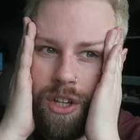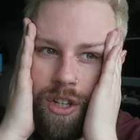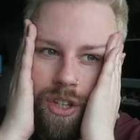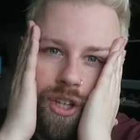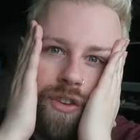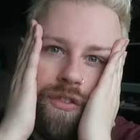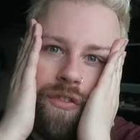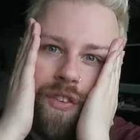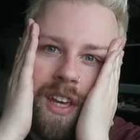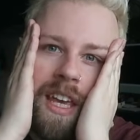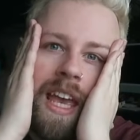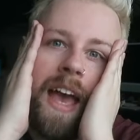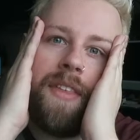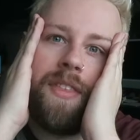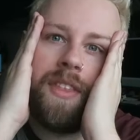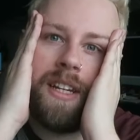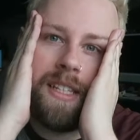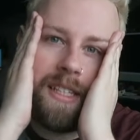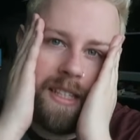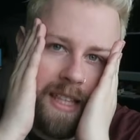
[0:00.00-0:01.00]
you forget
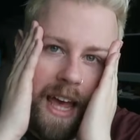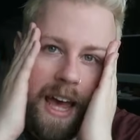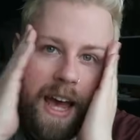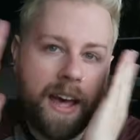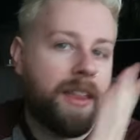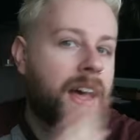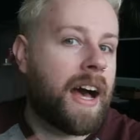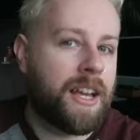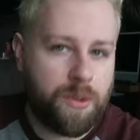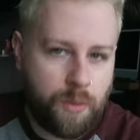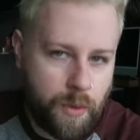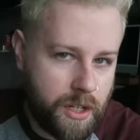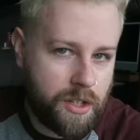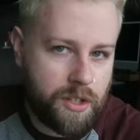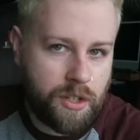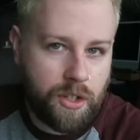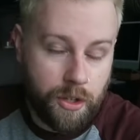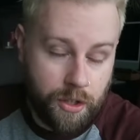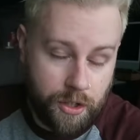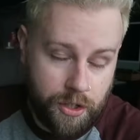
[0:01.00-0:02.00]
that it's there, as we
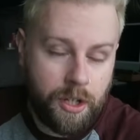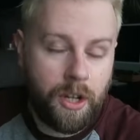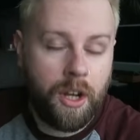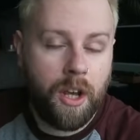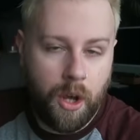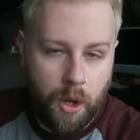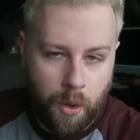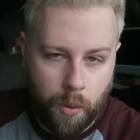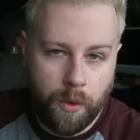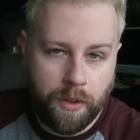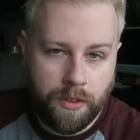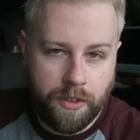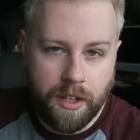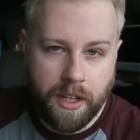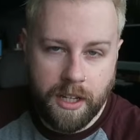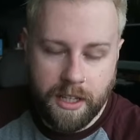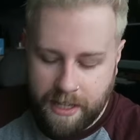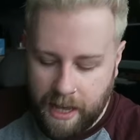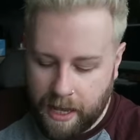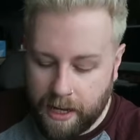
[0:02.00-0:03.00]
discussed with the
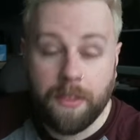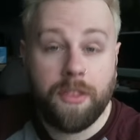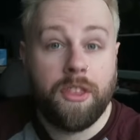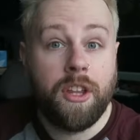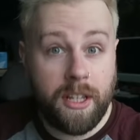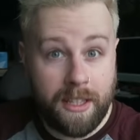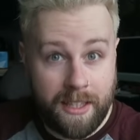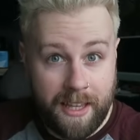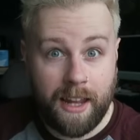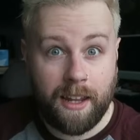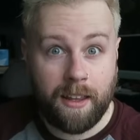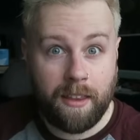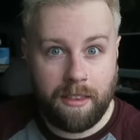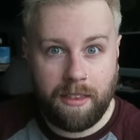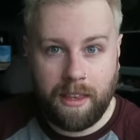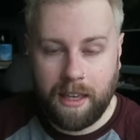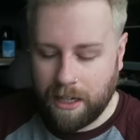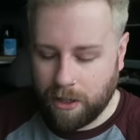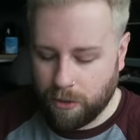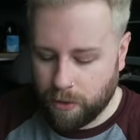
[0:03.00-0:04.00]
Nutella
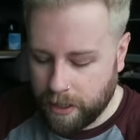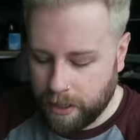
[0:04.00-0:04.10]
theory.